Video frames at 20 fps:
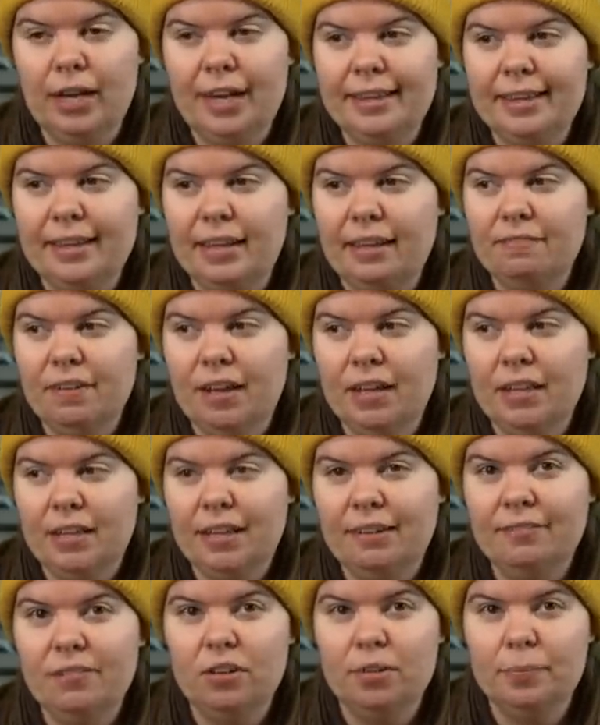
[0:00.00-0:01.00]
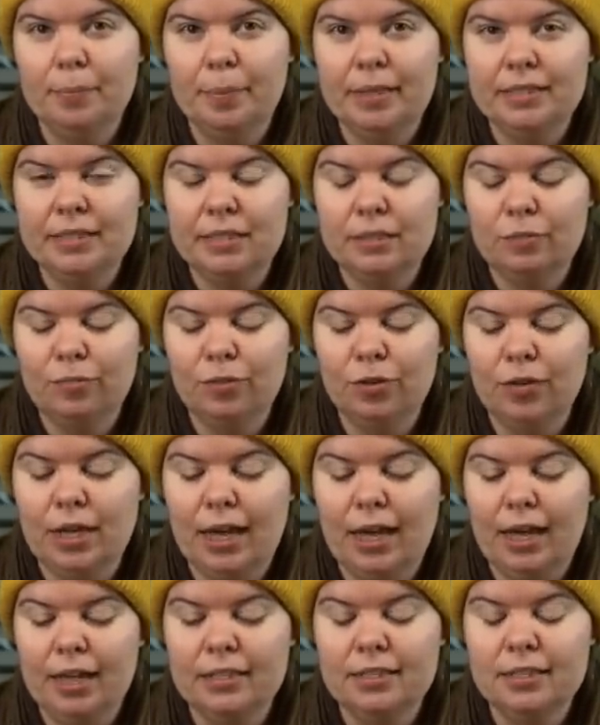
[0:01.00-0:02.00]
I think I finally have all the pieces for
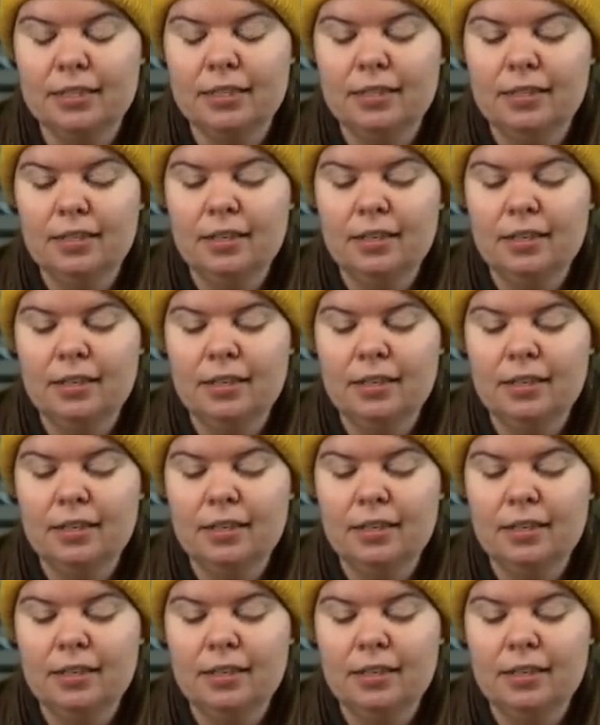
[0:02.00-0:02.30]
that.